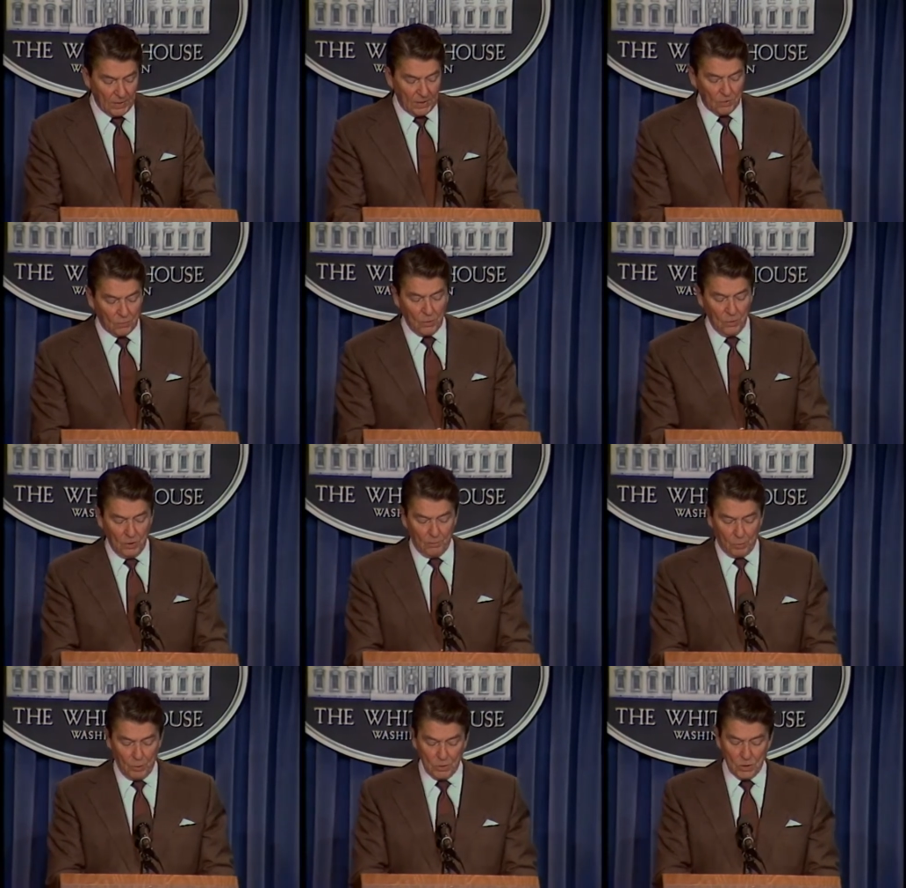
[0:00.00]
the control
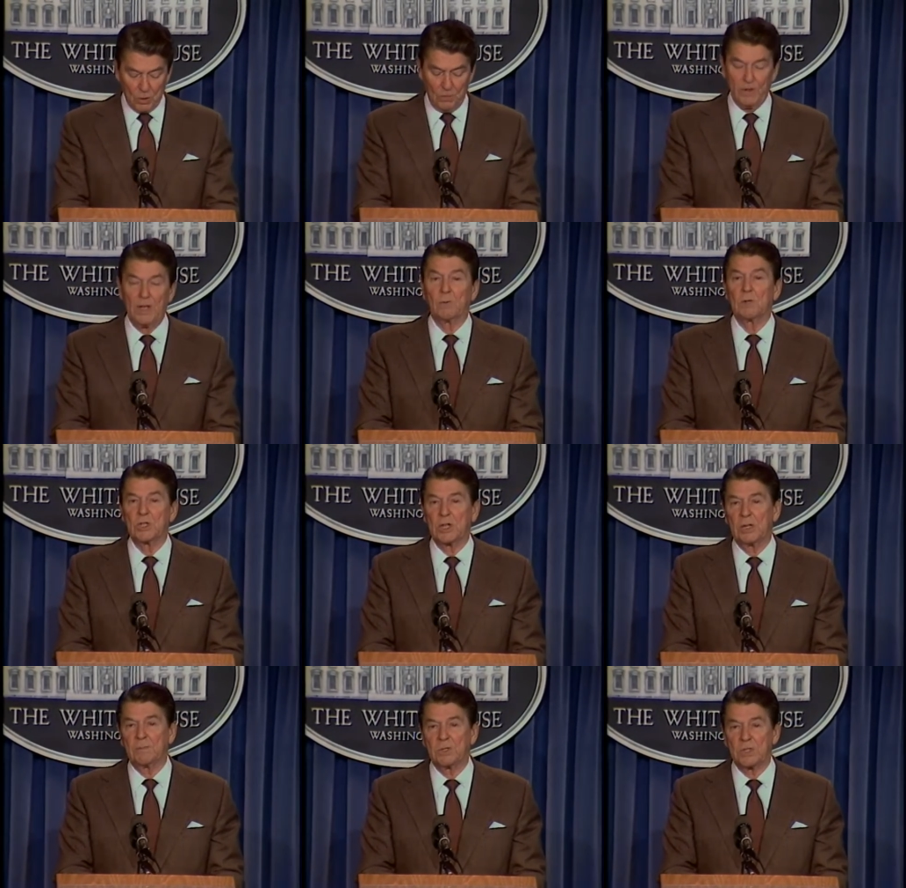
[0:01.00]
of pro Soviet
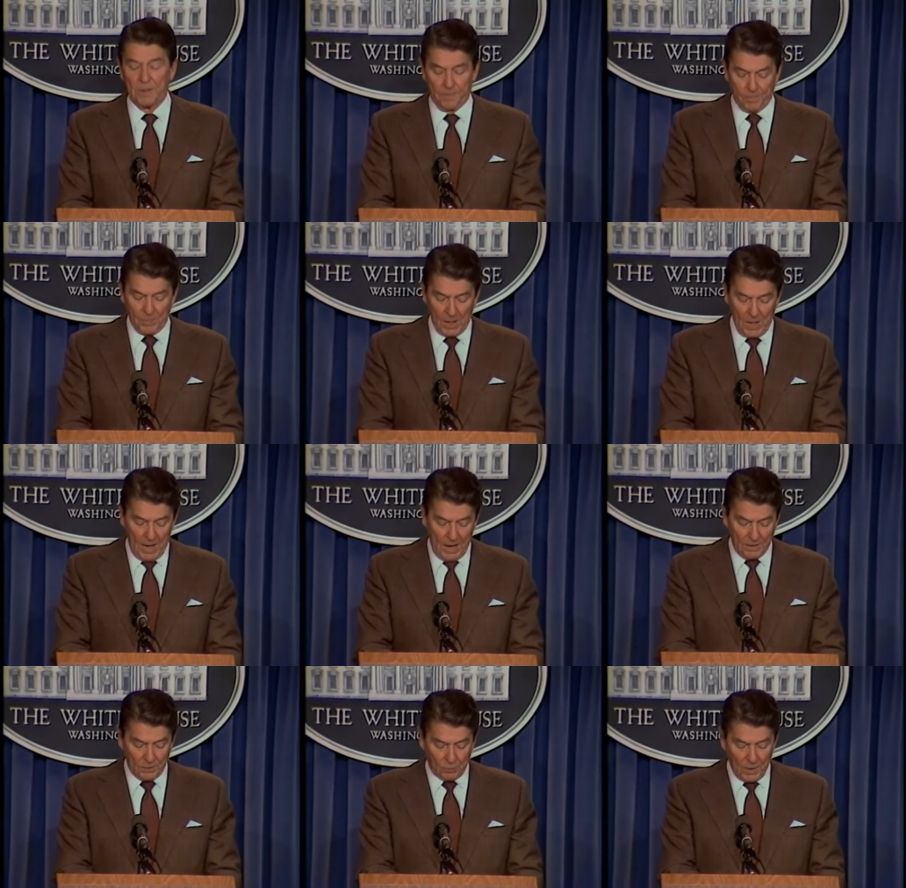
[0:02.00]
regimes
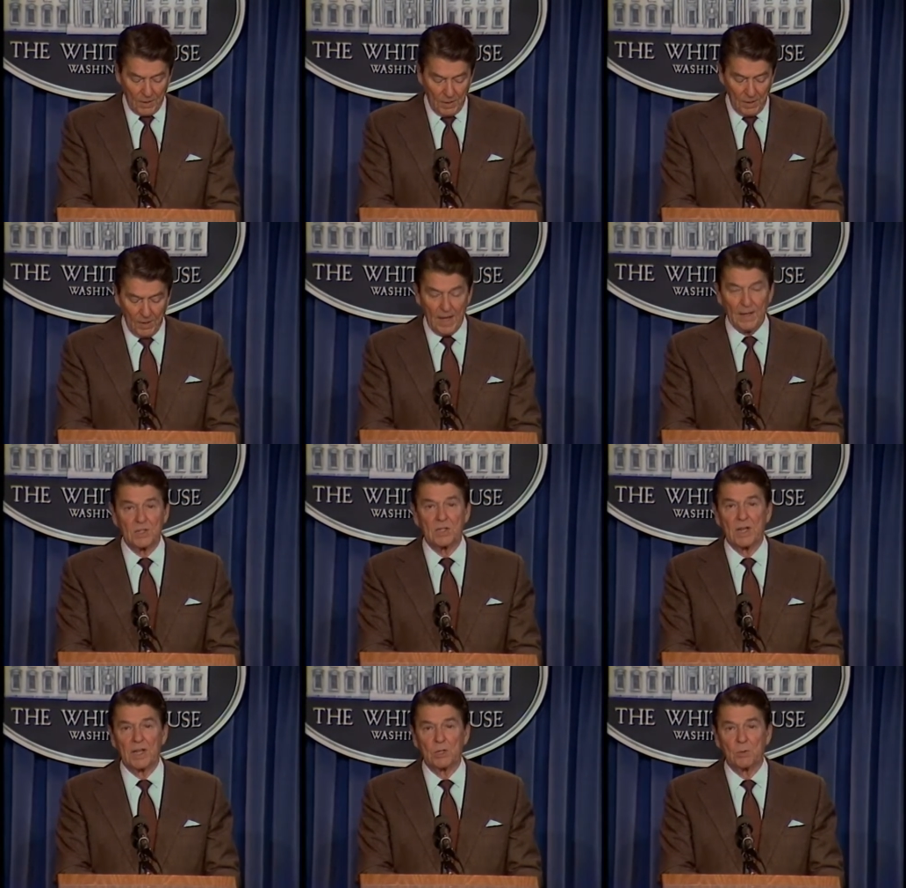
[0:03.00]
and threaten the United
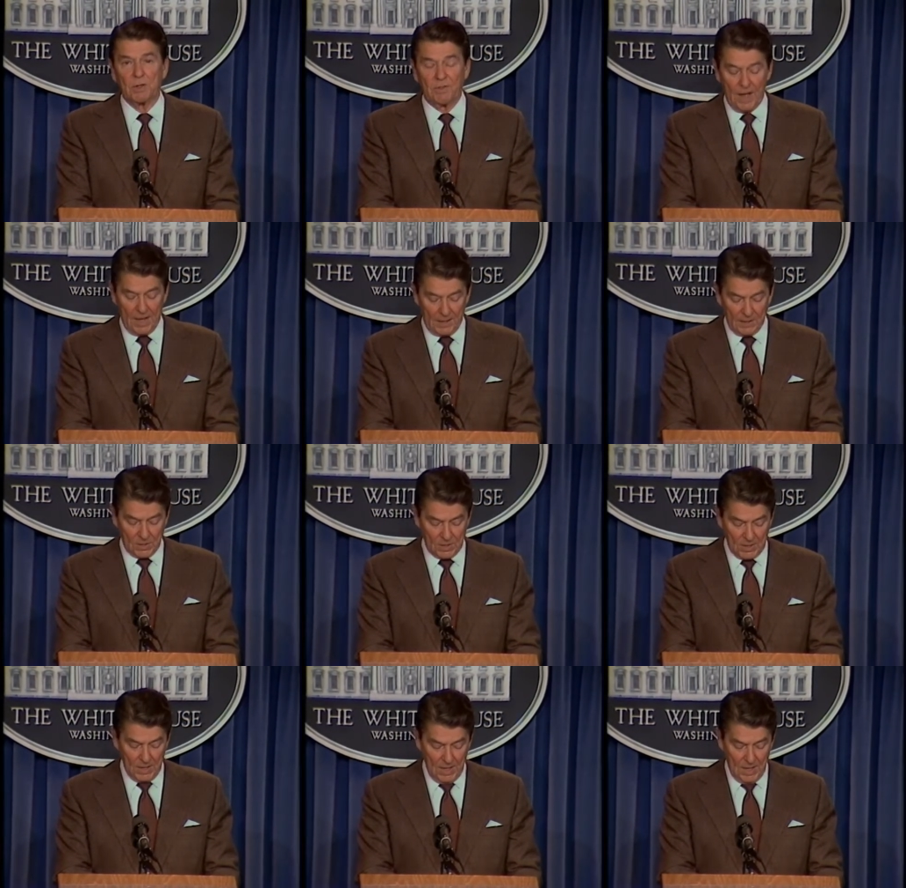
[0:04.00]
States with
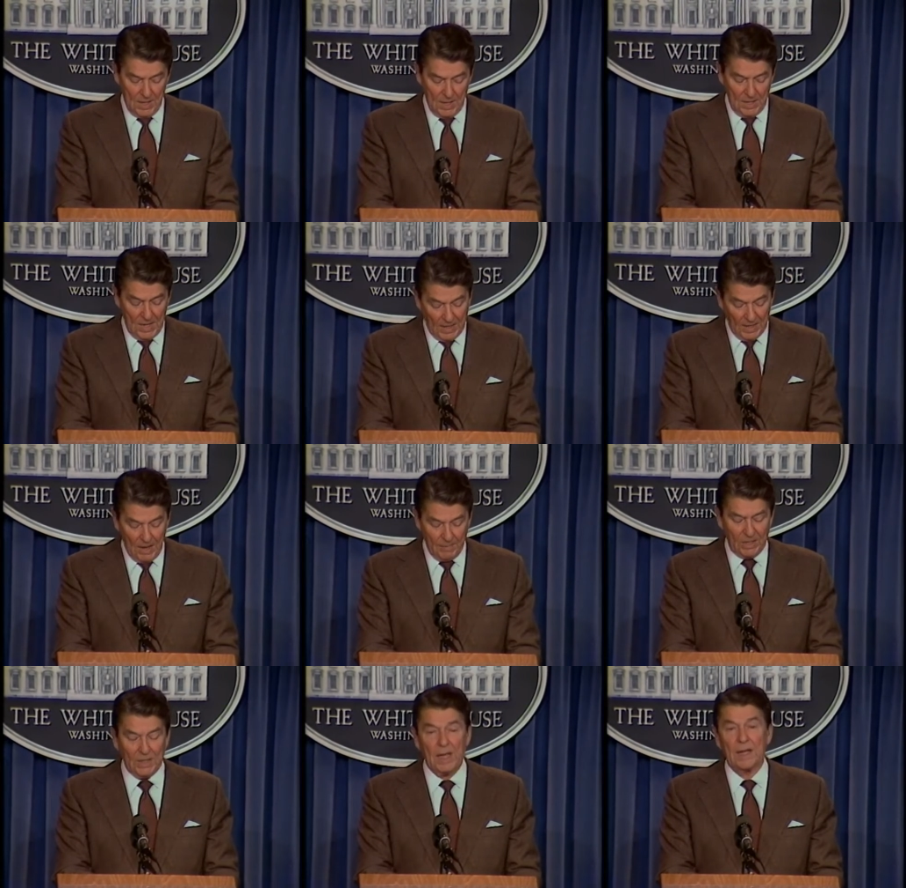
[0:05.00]
violence,
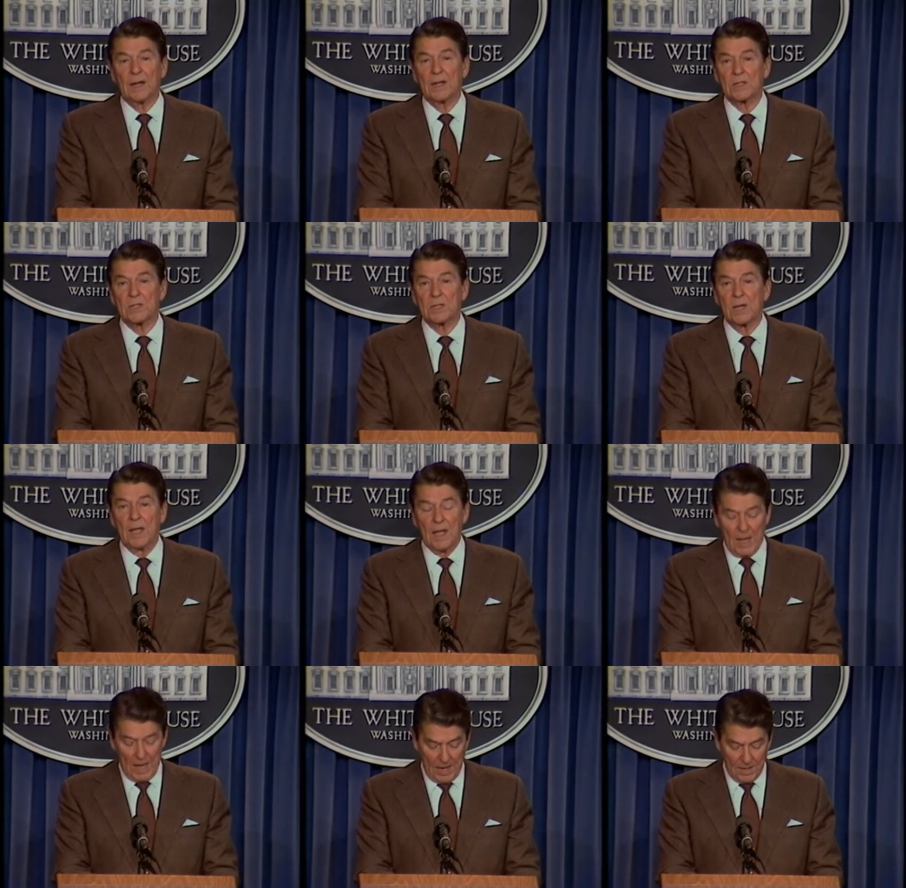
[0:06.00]
economic chaos,
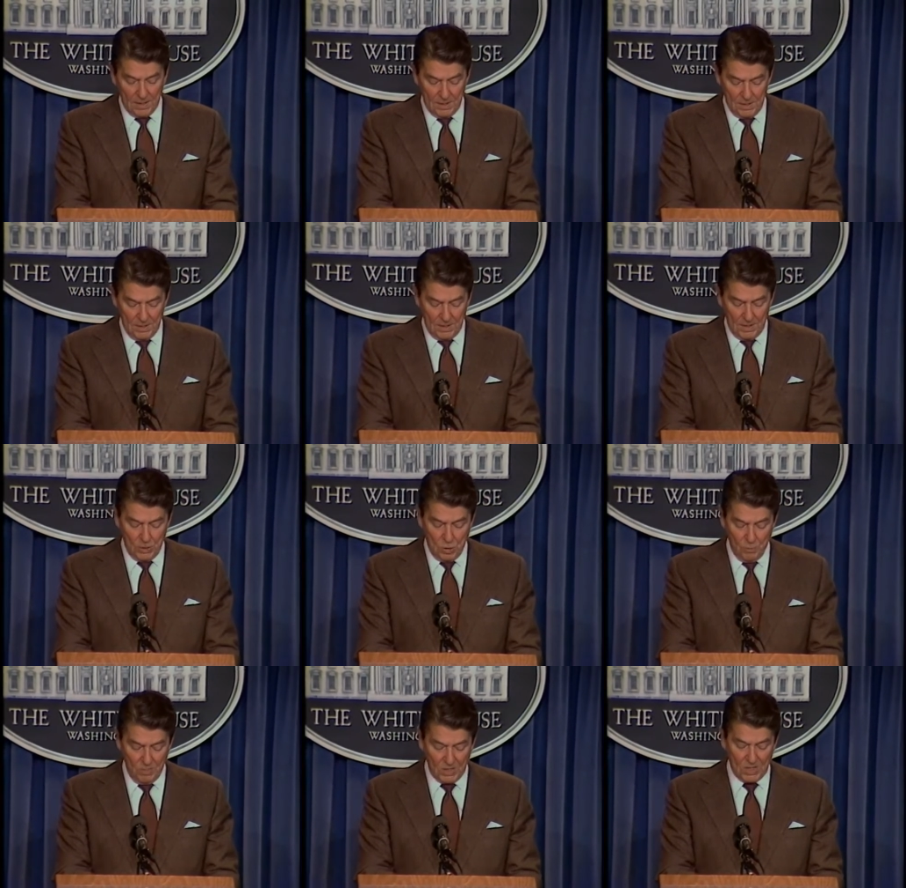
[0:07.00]
and a
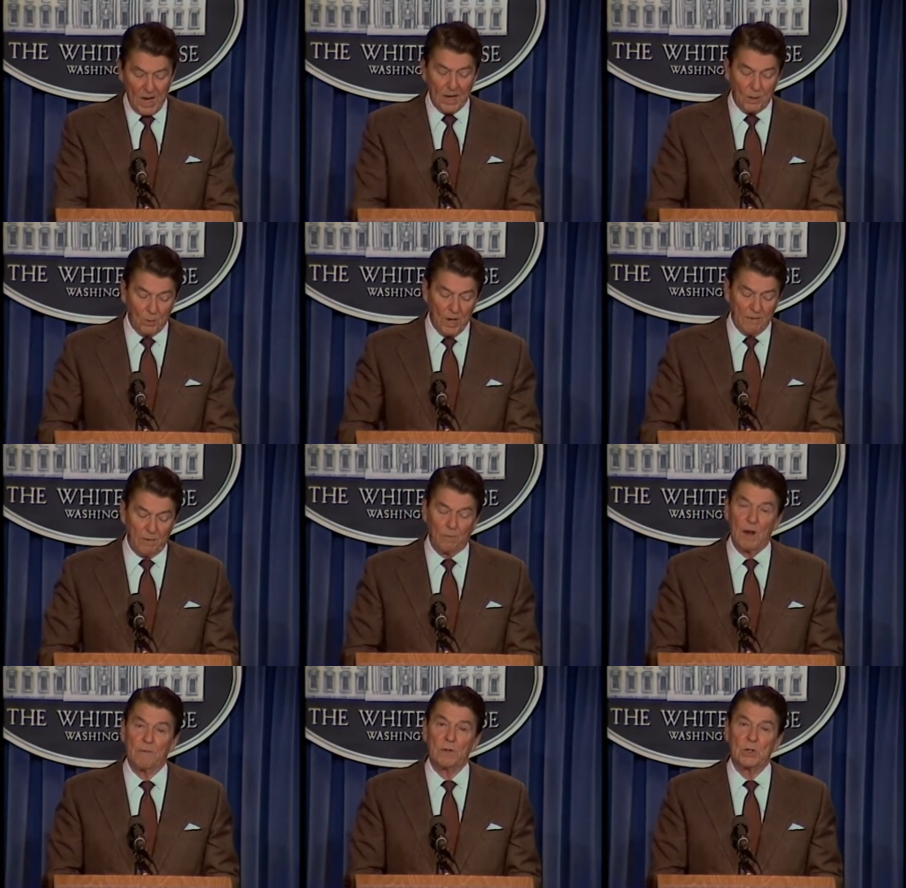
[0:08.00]
human tidal wave
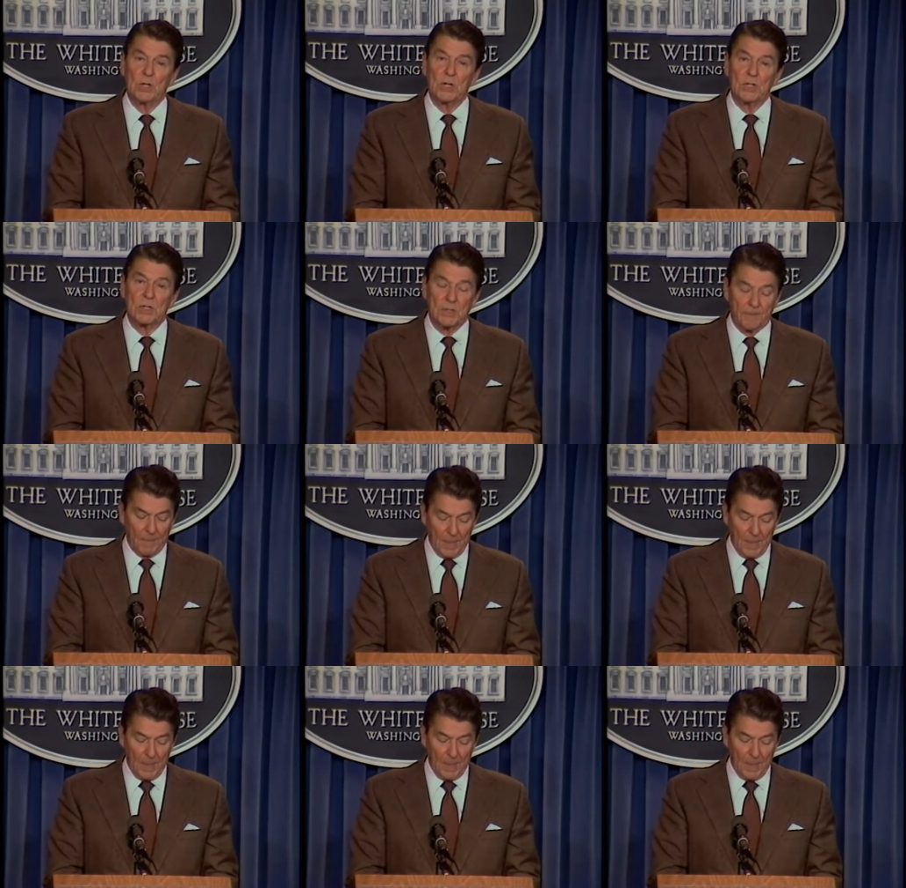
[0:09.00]
of refugees.